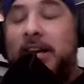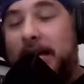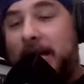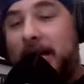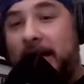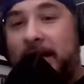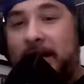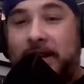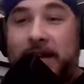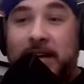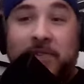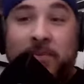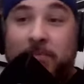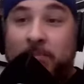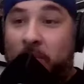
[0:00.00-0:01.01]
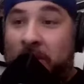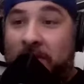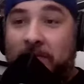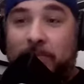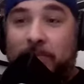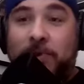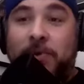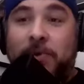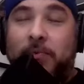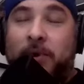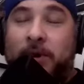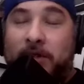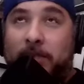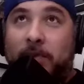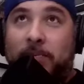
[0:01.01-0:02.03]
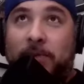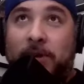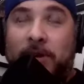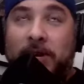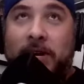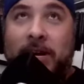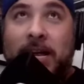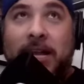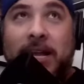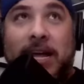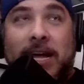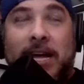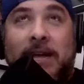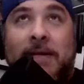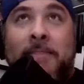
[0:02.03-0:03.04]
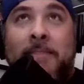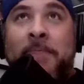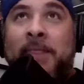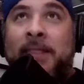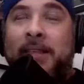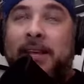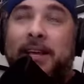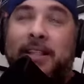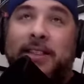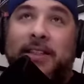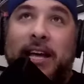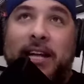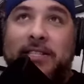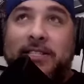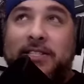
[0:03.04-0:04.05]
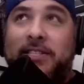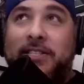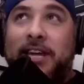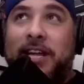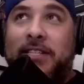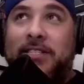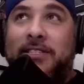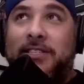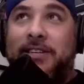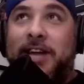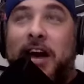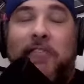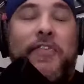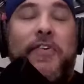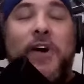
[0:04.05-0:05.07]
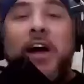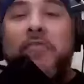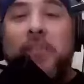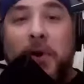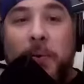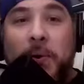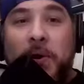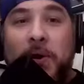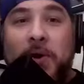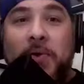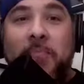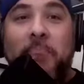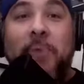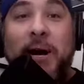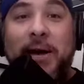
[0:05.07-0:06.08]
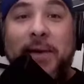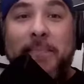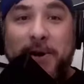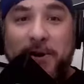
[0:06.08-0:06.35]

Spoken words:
and even Winnie the Pooh, Blood and Honey. Like it's not for everyone. But